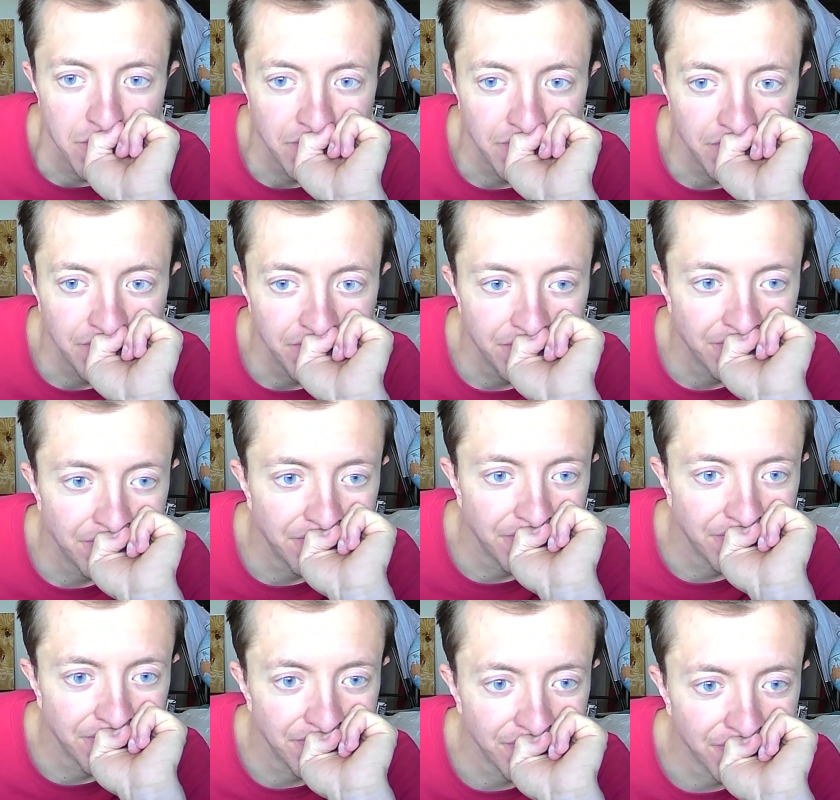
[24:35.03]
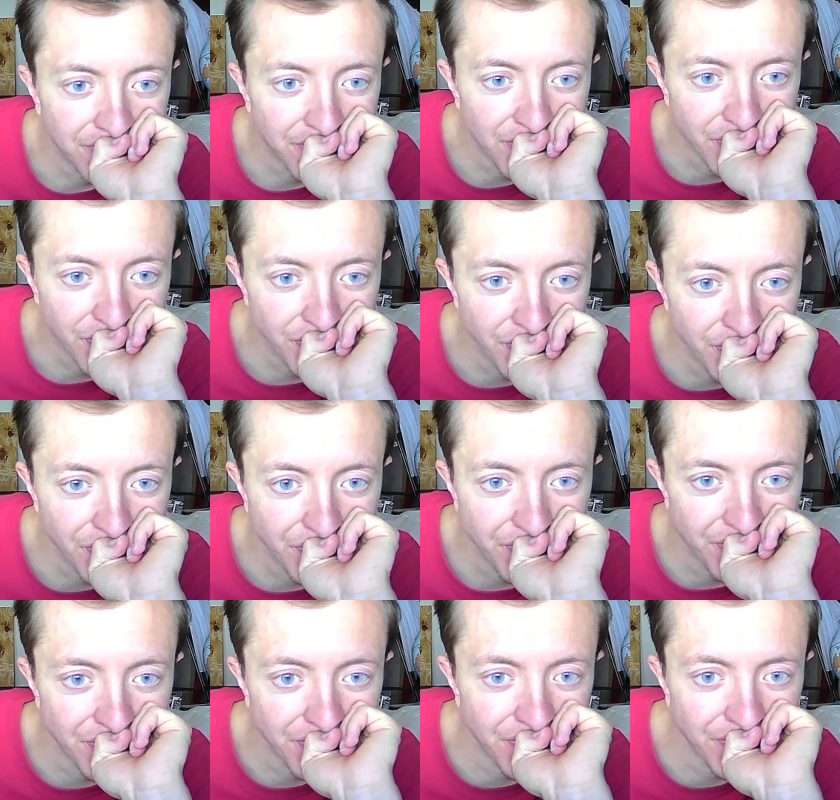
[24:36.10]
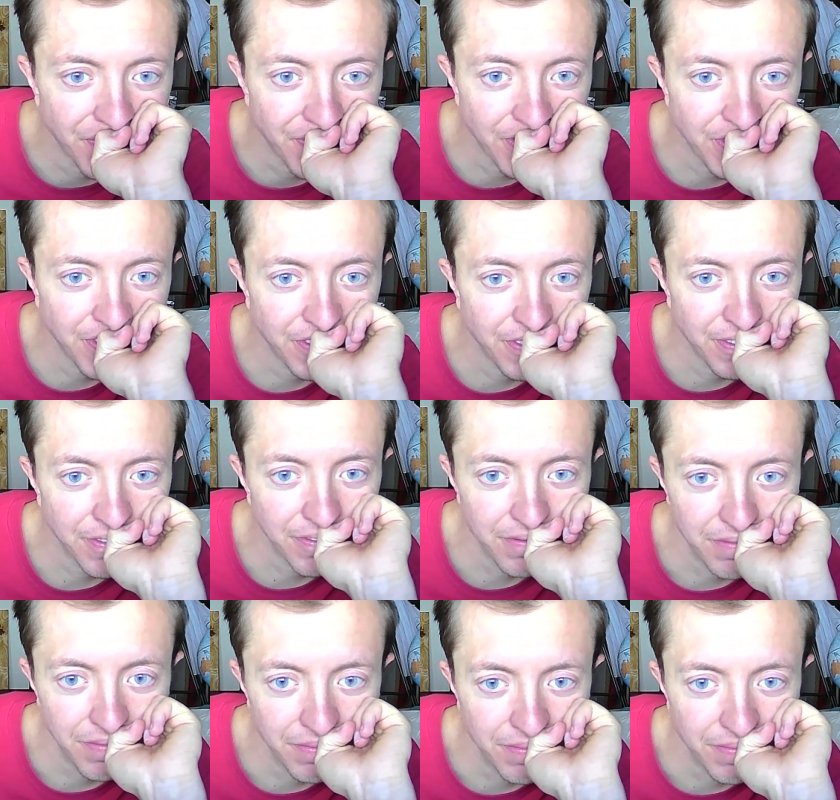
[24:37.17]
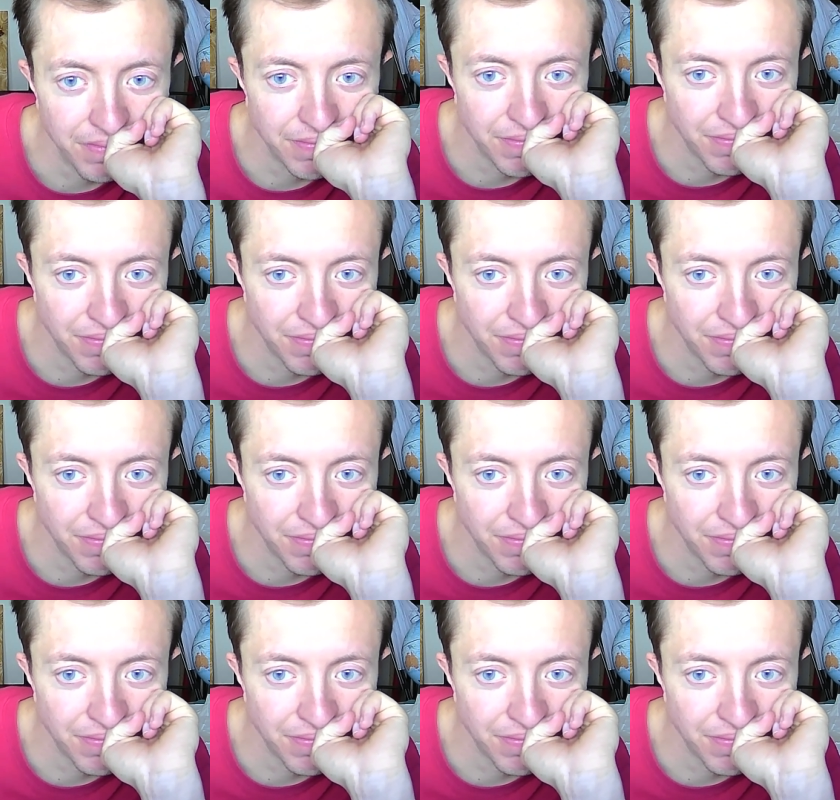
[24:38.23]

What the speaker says: [no speech]